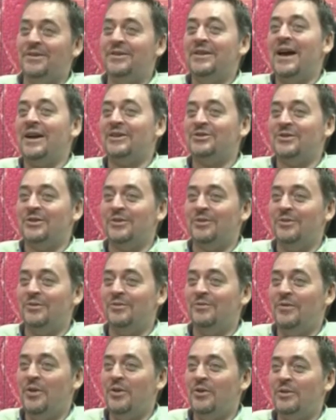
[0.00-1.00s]
the actual
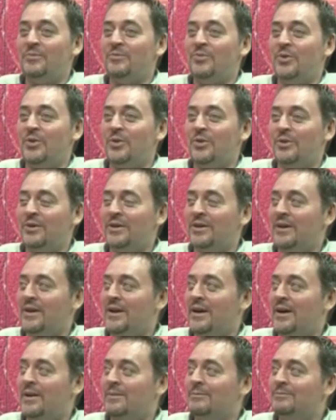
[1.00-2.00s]
voting poll.
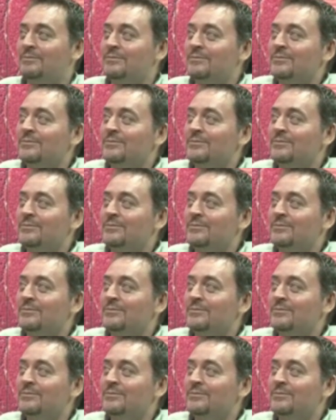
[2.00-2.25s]
Um,